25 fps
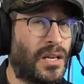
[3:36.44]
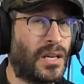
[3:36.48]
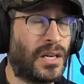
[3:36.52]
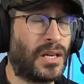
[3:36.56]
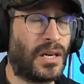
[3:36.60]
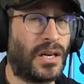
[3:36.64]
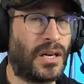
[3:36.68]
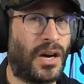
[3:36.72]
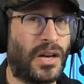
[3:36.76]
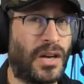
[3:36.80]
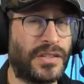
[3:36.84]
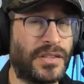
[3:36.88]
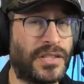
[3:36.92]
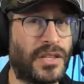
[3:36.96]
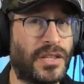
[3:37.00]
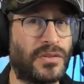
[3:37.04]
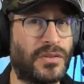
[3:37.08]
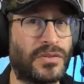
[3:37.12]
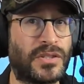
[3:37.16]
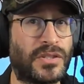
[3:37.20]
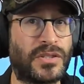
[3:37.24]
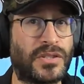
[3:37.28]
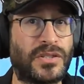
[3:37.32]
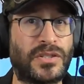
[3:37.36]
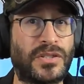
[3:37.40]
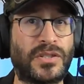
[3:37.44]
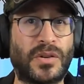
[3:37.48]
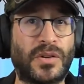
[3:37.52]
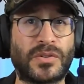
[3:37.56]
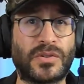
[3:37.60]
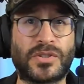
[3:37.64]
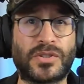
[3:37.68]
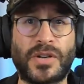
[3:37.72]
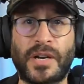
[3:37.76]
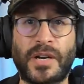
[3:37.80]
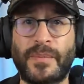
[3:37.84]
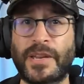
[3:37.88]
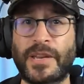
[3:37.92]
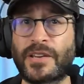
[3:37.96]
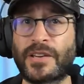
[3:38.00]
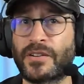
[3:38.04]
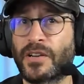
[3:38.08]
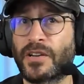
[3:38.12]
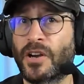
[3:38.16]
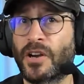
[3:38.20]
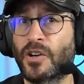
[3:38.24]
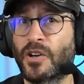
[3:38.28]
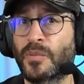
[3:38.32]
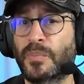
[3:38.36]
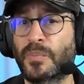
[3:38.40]
Also, don't try to make your
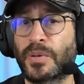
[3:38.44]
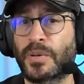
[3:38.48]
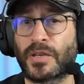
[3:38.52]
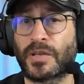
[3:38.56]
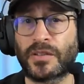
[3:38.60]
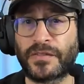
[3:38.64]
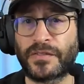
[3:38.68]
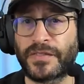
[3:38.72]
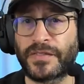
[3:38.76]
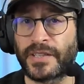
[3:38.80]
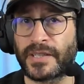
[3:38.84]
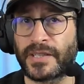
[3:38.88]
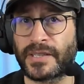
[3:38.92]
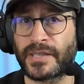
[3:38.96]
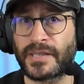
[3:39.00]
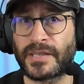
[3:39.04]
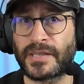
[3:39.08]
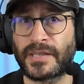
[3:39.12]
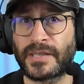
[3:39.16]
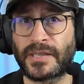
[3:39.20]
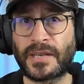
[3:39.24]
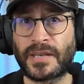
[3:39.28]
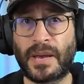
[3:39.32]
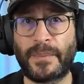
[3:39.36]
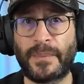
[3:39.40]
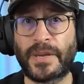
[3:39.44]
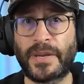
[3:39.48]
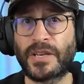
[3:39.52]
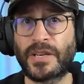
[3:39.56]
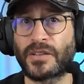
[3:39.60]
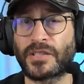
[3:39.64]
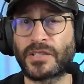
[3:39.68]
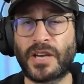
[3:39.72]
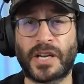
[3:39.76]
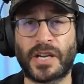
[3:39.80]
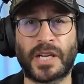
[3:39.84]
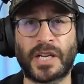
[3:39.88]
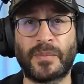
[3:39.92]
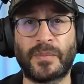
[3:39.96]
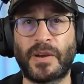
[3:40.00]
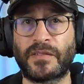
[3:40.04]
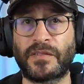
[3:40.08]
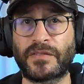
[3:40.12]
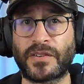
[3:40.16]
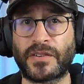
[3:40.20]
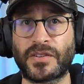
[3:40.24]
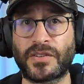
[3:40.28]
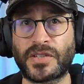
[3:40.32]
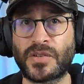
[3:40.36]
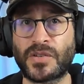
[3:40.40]
code perfect. I mean, you're talking about
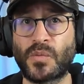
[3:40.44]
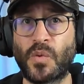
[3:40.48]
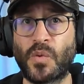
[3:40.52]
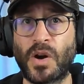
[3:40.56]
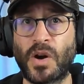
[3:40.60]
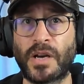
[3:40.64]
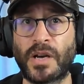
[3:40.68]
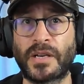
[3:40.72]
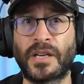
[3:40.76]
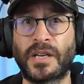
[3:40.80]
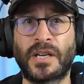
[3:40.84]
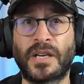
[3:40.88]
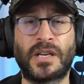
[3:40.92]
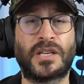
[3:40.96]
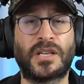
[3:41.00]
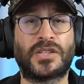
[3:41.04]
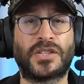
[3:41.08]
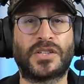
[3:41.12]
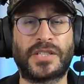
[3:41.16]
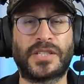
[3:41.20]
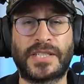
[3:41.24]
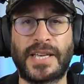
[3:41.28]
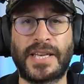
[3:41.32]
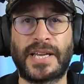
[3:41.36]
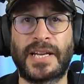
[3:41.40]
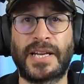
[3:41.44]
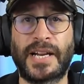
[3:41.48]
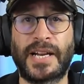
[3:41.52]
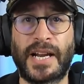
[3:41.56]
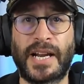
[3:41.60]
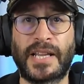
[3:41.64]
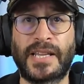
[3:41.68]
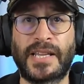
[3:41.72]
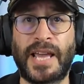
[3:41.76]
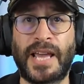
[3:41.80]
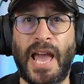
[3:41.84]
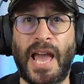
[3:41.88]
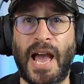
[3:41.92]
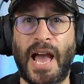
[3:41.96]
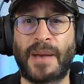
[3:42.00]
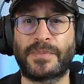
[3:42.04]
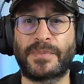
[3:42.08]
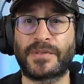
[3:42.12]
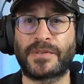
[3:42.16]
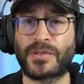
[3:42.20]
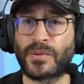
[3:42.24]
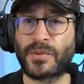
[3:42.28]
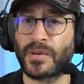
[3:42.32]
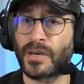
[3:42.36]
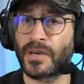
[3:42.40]
version 1, just getting it in the App
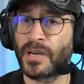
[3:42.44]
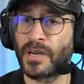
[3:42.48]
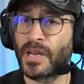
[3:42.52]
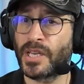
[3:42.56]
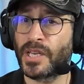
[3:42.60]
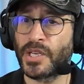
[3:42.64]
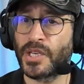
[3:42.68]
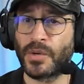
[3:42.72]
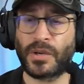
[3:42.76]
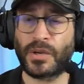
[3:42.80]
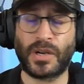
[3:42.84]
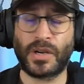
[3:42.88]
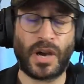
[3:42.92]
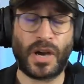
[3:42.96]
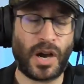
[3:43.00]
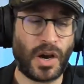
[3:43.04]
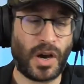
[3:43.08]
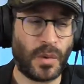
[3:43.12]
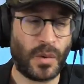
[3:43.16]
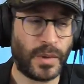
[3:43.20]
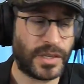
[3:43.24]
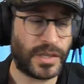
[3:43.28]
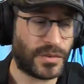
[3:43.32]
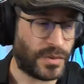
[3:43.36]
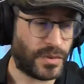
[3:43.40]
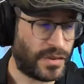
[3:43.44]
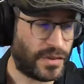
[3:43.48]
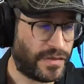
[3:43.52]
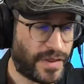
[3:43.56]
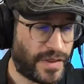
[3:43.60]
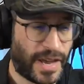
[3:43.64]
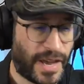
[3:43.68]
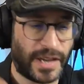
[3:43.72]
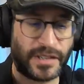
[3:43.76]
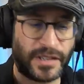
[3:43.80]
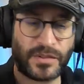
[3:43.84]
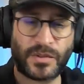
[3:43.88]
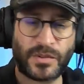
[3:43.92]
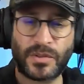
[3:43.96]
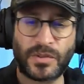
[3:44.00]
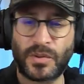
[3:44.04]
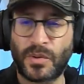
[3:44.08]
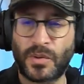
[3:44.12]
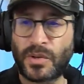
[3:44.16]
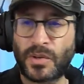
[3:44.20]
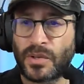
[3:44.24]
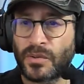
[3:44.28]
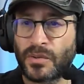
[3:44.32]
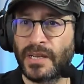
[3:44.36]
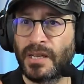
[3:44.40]
Store. You can always refactor
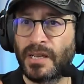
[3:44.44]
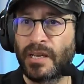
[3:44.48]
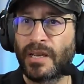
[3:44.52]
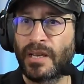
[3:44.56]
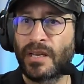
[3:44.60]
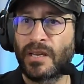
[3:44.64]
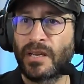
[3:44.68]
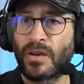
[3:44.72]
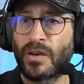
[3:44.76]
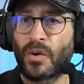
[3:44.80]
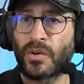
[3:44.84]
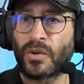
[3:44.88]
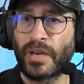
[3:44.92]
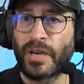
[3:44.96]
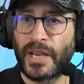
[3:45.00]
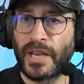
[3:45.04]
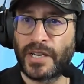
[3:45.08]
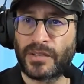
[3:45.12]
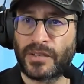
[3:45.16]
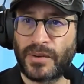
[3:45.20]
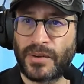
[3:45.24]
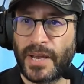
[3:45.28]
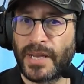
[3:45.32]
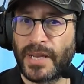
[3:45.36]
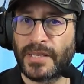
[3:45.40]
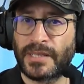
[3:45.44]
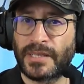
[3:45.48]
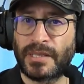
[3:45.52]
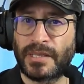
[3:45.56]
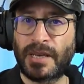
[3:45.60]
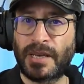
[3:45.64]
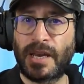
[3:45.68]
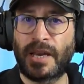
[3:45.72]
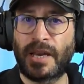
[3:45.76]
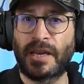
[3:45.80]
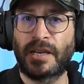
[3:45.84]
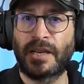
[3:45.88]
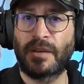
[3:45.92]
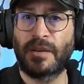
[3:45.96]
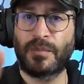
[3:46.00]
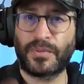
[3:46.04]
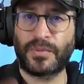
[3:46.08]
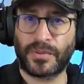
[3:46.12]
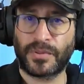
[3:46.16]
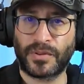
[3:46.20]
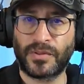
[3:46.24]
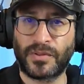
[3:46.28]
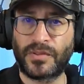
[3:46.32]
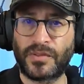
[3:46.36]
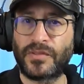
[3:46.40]
or iterate and
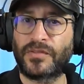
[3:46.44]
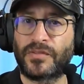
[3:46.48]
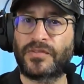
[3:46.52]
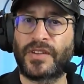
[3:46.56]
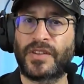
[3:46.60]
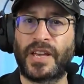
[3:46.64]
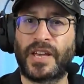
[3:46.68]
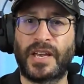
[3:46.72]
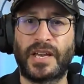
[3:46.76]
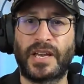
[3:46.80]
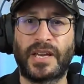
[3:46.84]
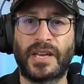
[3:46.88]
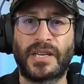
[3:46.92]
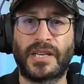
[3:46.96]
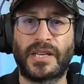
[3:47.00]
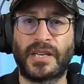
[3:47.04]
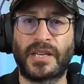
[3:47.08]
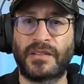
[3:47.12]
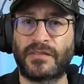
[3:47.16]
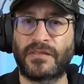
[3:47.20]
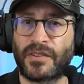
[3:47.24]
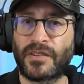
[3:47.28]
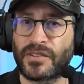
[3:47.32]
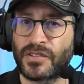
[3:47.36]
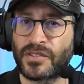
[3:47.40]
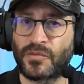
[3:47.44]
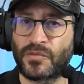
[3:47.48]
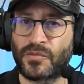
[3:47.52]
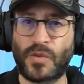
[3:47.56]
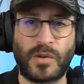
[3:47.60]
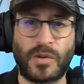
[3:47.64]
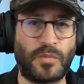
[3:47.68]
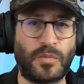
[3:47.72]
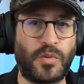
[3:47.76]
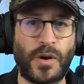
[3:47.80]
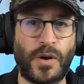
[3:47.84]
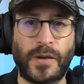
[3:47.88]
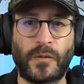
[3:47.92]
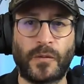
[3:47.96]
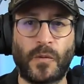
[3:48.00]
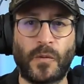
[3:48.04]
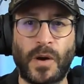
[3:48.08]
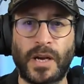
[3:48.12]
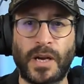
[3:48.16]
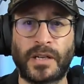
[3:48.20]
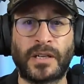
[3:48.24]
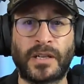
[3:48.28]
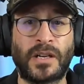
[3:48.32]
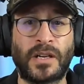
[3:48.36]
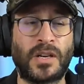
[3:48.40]
improve in version
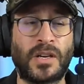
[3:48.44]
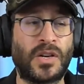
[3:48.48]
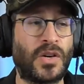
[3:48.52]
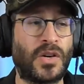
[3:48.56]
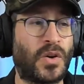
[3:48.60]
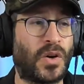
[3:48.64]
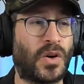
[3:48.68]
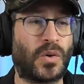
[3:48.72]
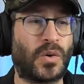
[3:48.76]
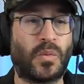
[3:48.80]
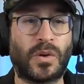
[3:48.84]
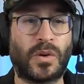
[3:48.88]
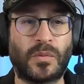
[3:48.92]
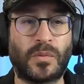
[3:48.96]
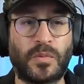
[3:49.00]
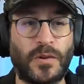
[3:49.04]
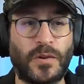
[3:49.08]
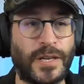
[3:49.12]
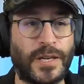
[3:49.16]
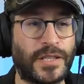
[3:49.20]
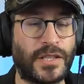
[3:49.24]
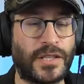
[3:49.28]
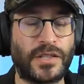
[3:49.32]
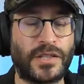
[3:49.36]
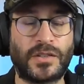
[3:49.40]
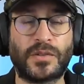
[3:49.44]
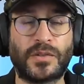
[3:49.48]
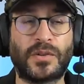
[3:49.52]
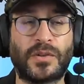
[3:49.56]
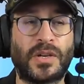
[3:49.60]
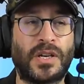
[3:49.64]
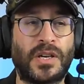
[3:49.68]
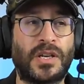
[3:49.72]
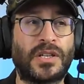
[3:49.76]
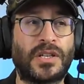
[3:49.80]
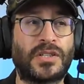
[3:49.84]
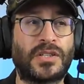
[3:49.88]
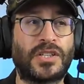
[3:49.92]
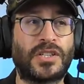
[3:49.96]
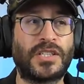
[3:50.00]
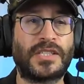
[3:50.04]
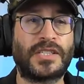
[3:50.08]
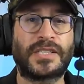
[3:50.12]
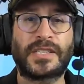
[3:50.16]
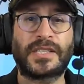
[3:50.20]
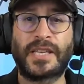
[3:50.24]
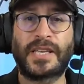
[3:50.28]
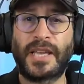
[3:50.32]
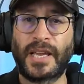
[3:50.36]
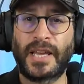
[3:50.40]
1.1 or 1.2.
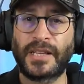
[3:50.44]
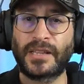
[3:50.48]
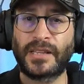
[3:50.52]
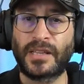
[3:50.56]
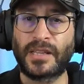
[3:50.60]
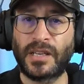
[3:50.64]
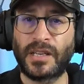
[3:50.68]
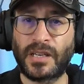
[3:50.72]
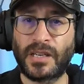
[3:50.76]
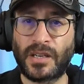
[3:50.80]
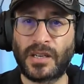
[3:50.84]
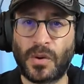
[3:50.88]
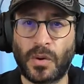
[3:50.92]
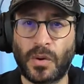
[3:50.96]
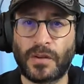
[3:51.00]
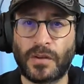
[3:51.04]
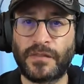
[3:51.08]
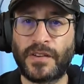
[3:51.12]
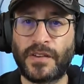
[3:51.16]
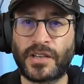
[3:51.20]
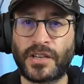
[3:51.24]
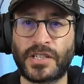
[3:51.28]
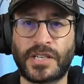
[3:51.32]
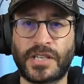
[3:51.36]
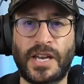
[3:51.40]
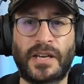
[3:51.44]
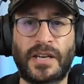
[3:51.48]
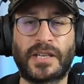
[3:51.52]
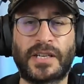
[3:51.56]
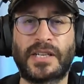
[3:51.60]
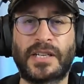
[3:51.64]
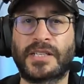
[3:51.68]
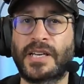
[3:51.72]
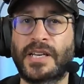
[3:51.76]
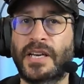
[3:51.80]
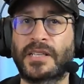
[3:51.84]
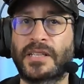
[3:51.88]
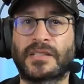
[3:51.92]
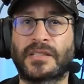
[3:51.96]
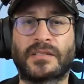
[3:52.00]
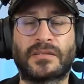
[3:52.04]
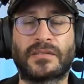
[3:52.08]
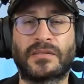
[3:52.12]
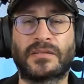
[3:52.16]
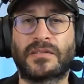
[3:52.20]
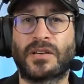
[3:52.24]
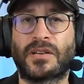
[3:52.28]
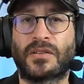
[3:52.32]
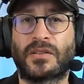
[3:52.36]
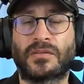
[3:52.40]
Just get the core functionality done.
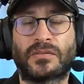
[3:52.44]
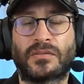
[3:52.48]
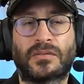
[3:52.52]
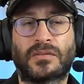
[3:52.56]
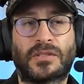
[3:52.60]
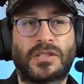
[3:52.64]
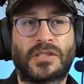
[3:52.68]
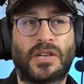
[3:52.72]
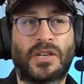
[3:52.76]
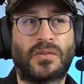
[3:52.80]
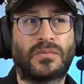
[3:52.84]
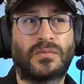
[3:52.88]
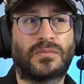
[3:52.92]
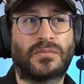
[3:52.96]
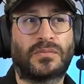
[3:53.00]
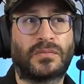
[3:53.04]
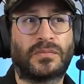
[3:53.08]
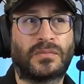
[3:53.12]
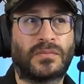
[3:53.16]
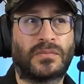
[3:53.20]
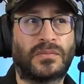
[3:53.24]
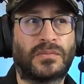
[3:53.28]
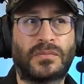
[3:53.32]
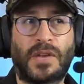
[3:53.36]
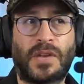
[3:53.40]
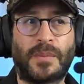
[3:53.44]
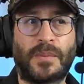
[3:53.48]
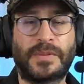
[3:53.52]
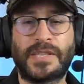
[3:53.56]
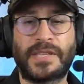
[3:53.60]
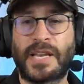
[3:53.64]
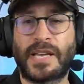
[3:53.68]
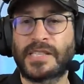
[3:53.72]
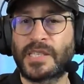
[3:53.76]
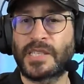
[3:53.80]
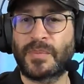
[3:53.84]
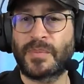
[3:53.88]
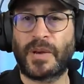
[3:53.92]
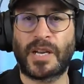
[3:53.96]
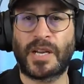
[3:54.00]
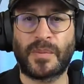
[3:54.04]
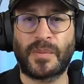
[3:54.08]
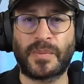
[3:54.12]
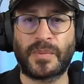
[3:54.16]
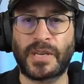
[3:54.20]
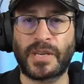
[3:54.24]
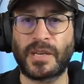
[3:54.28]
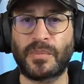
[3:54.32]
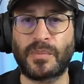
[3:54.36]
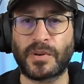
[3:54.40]
Don't obsess about it
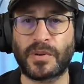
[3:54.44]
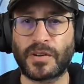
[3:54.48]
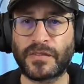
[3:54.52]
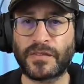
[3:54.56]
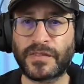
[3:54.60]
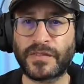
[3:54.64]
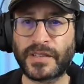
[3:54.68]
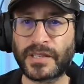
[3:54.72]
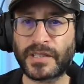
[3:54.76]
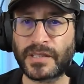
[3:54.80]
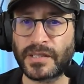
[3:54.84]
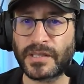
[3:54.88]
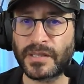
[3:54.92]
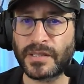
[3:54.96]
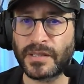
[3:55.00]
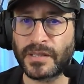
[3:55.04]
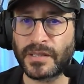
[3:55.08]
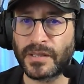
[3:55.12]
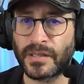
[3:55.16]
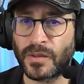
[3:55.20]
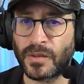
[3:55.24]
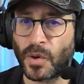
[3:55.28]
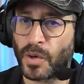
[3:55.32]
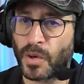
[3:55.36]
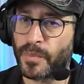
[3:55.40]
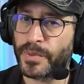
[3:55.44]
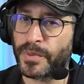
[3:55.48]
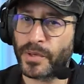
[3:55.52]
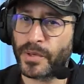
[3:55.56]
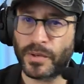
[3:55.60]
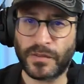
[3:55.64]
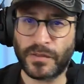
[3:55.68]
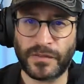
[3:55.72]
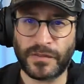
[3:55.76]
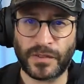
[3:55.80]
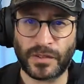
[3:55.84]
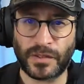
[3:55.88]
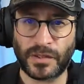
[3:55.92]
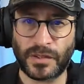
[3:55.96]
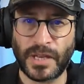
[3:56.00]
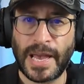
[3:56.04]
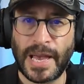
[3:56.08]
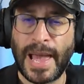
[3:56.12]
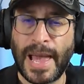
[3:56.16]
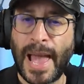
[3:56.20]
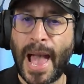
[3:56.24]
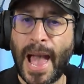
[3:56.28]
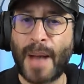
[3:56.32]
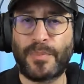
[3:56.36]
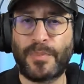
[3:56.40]
being perfect or beautiful.
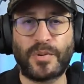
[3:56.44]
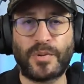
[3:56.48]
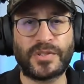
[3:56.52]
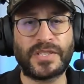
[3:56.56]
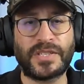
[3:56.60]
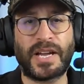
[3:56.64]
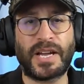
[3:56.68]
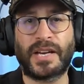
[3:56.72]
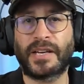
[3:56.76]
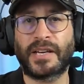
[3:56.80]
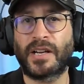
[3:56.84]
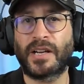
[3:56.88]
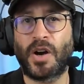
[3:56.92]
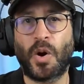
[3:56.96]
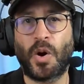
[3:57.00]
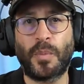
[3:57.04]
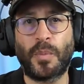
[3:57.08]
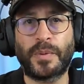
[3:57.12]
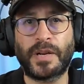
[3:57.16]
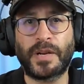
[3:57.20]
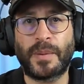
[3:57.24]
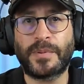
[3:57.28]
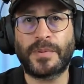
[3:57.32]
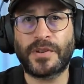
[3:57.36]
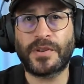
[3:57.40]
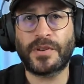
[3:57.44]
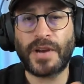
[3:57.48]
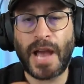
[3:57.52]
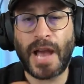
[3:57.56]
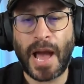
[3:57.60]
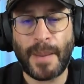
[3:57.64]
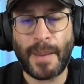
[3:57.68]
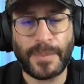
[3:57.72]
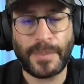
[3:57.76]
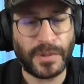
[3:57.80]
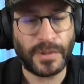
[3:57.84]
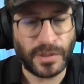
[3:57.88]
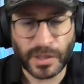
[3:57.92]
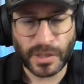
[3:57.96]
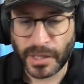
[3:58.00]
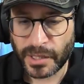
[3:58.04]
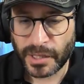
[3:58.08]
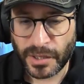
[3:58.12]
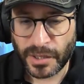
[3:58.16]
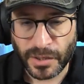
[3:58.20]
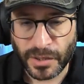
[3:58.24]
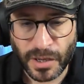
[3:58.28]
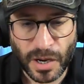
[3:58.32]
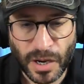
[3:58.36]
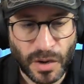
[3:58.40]
Apple's not going to open up your app and look at
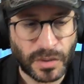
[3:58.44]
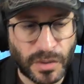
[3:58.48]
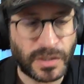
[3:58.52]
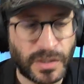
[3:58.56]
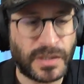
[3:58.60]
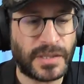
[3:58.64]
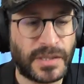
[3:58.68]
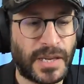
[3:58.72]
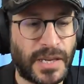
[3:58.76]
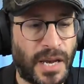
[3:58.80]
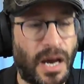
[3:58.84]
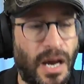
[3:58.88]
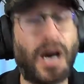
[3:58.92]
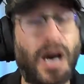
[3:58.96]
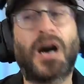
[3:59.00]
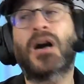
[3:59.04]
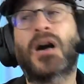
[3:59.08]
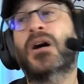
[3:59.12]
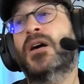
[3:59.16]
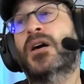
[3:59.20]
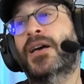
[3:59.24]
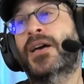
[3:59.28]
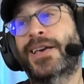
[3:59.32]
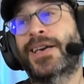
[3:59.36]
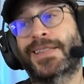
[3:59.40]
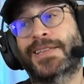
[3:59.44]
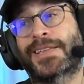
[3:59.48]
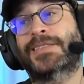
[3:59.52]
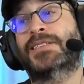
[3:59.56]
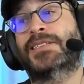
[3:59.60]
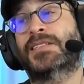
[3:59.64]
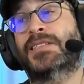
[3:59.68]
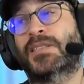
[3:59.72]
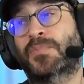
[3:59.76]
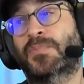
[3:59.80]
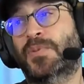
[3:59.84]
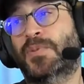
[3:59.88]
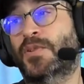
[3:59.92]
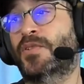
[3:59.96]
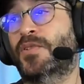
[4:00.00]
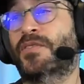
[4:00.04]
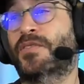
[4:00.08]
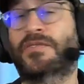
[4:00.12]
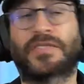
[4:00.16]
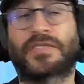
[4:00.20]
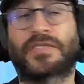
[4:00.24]
your code and say, oh, this is a beautifully